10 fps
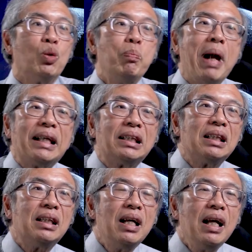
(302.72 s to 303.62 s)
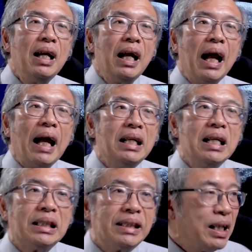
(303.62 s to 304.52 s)
to matter. And
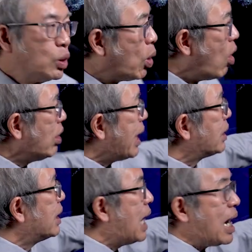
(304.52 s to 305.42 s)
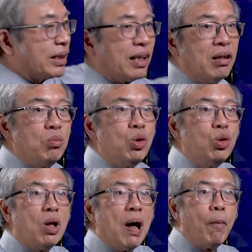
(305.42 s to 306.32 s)
in a sense, we're all like the dark side of the
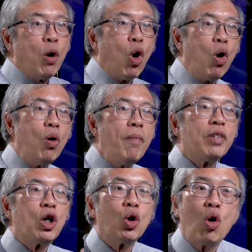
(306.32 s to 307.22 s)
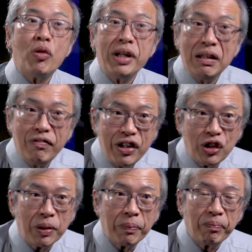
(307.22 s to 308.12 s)
moon. We're all glory
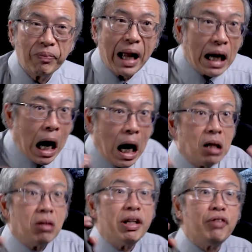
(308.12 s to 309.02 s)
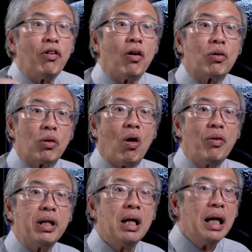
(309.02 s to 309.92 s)
deficient and hungry for
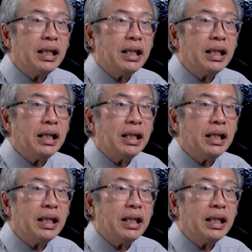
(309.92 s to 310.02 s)
glory.